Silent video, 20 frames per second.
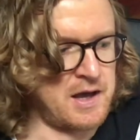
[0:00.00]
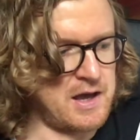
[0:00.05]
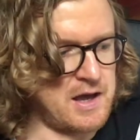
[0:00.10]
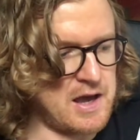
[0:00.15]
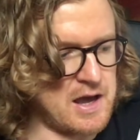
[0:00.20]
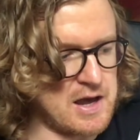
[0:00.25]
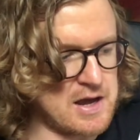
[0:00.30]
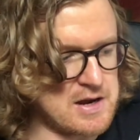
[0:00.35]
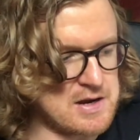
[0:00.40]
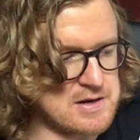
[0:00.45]

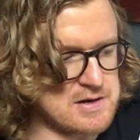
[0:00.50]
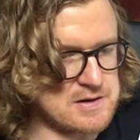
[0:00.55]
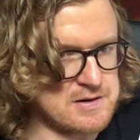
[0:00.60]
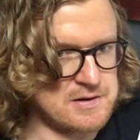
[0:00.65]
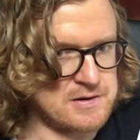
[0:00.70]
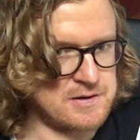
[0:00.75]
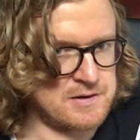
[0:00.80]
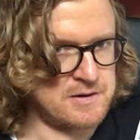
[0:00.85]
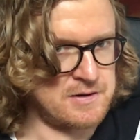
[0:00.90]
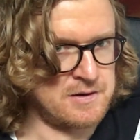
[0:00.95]
And
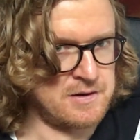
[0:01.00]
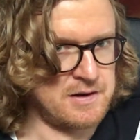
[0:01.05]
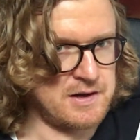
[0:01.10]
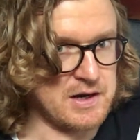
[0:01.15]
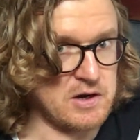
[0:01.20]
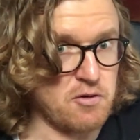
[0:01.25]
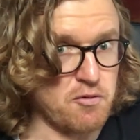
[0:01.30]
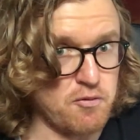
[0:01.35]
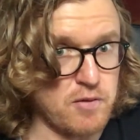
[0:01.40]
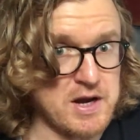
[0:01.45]
a
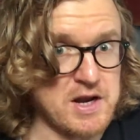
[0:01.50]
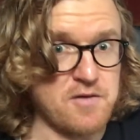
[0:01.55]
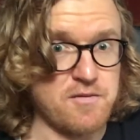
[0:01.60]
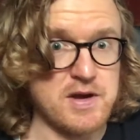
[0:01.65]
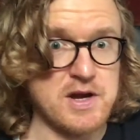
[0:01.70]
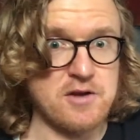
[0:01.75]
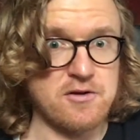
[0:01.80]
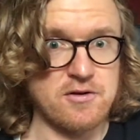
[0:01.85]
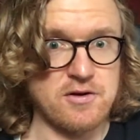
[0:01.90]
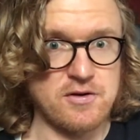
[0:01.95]
great
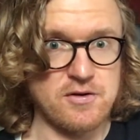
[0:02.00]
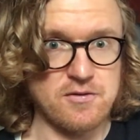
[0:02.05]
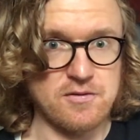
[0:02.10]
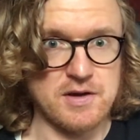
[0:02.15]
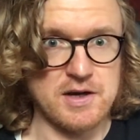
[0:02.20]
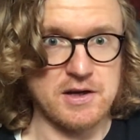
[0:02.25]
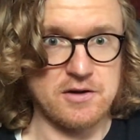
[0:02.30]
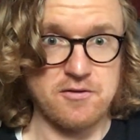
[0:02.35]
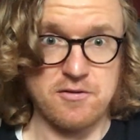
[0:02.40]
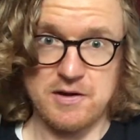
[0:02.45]
way to do
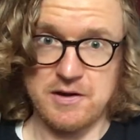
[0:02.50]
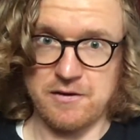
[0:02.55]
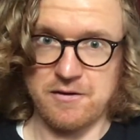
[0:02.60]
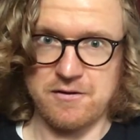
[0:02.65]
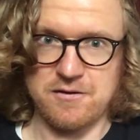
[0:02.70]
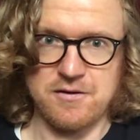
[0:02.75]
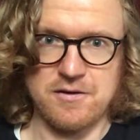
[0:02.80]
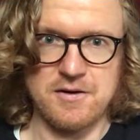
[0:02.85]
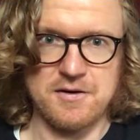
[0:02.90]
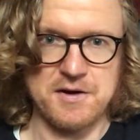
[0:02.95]
that, to get
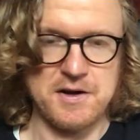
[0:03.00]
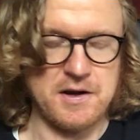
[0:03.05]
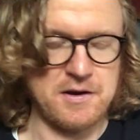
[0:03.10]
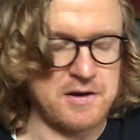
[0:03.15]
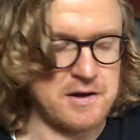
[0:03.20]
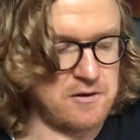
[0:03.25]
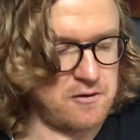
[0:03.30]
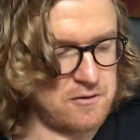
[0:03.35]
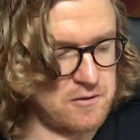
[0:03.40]
started, is